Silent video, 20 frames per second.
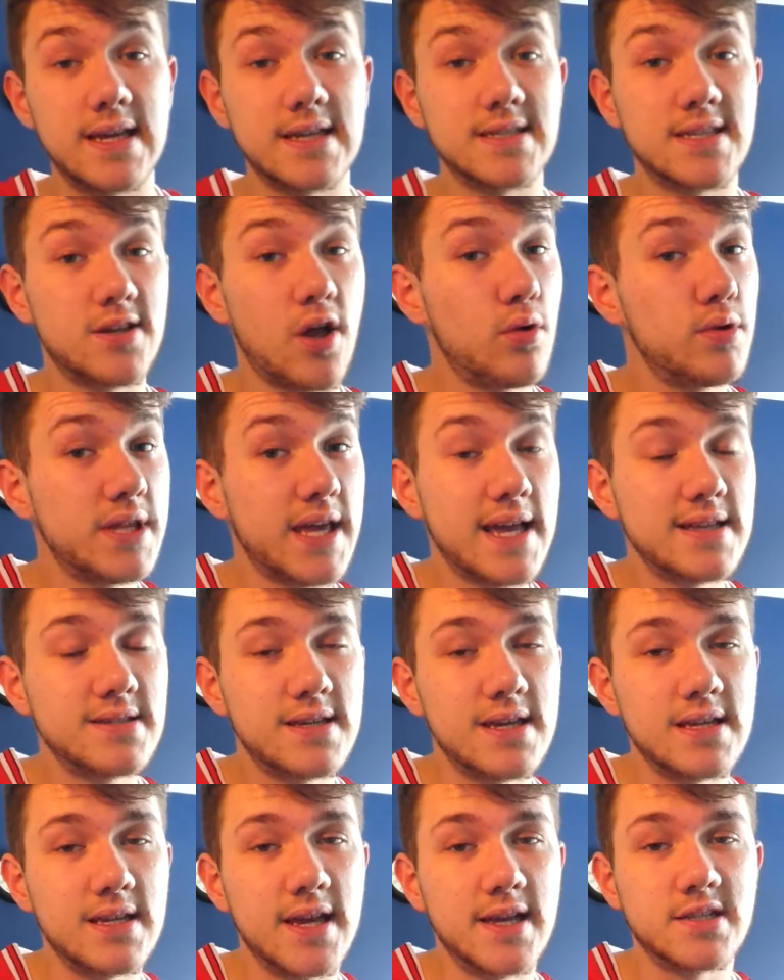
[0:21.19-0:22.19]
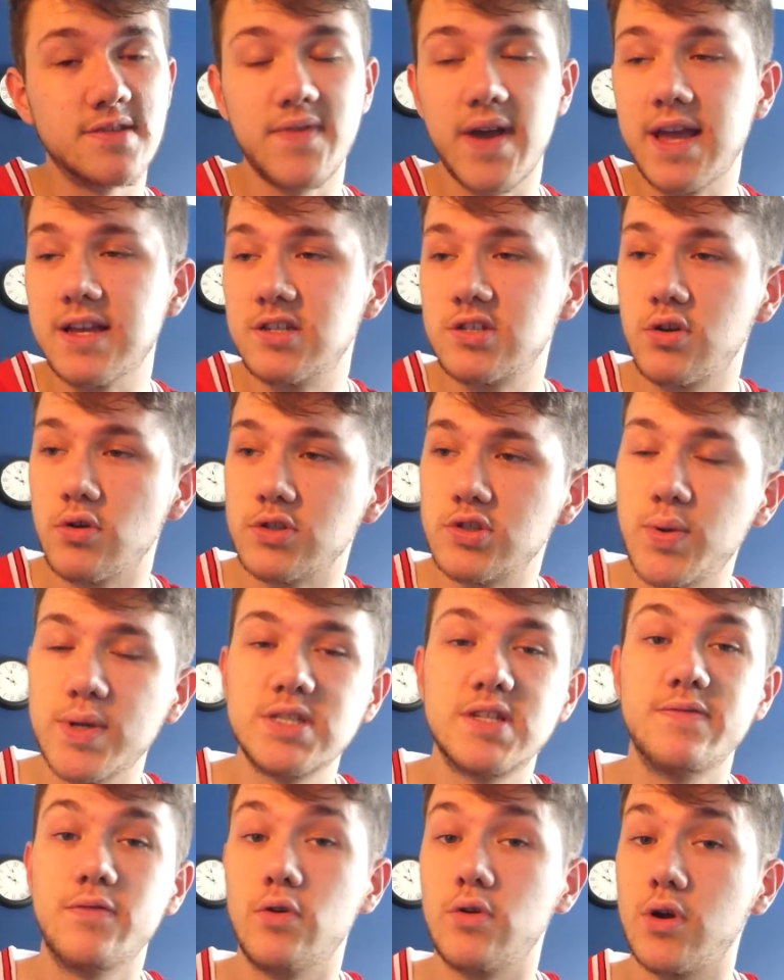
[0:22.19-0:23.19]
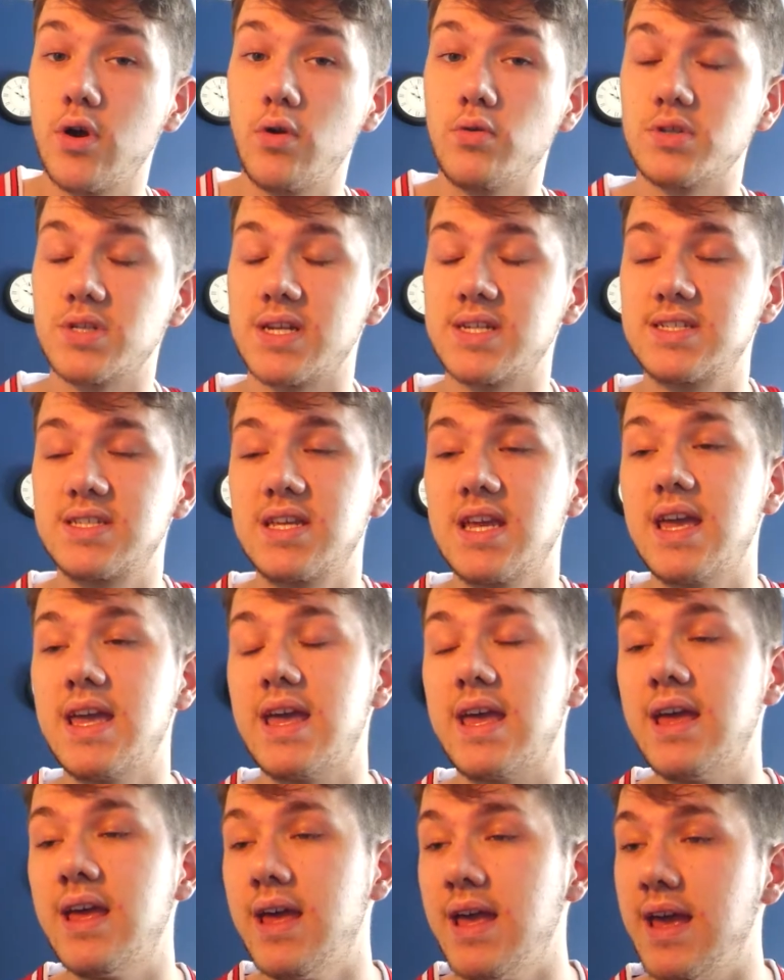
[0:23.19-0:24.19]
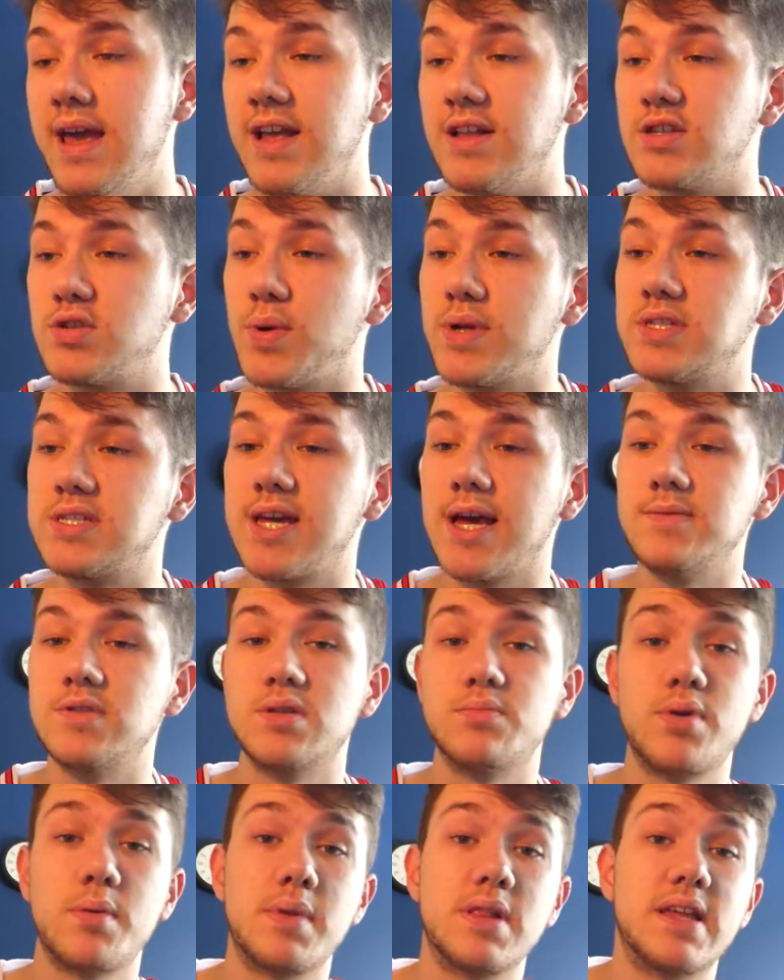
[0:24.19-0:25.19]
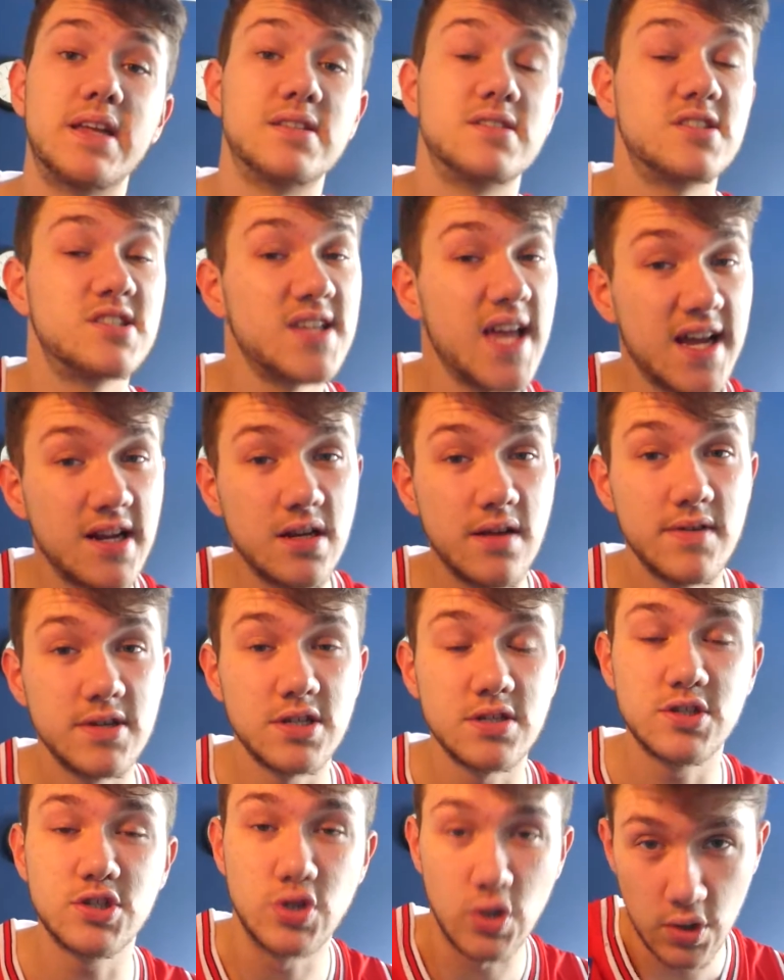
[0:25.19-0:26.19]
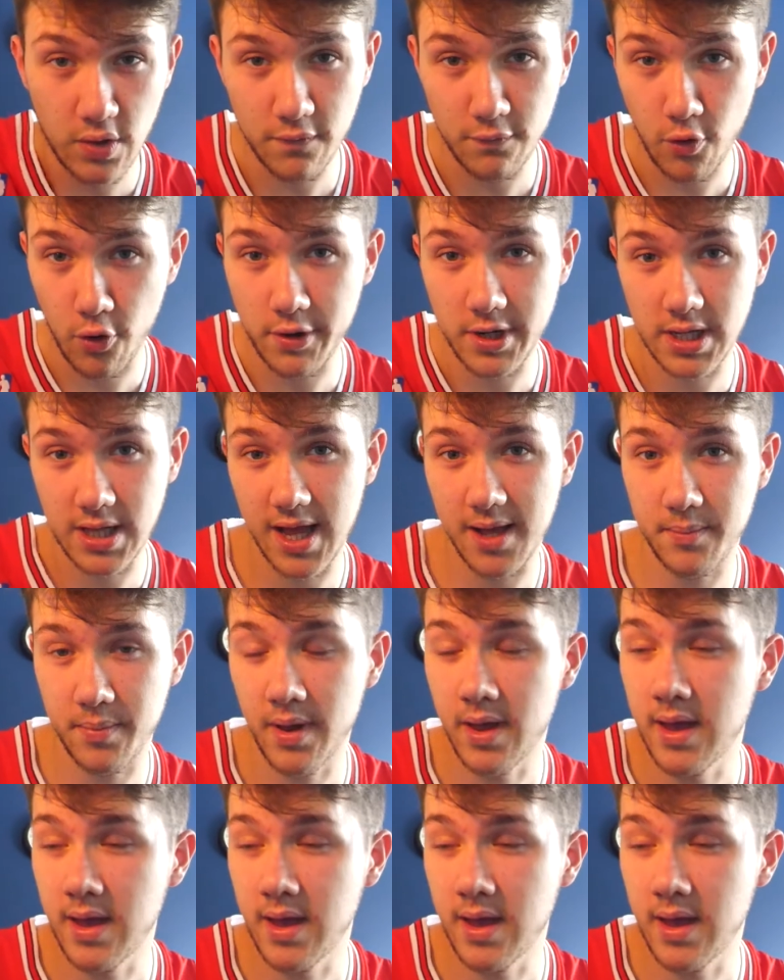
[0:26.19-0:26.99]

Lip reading: He's only 18 years of age, scored 24 goals last year in 20 games in the Premier League, second division, son of Rory Delap,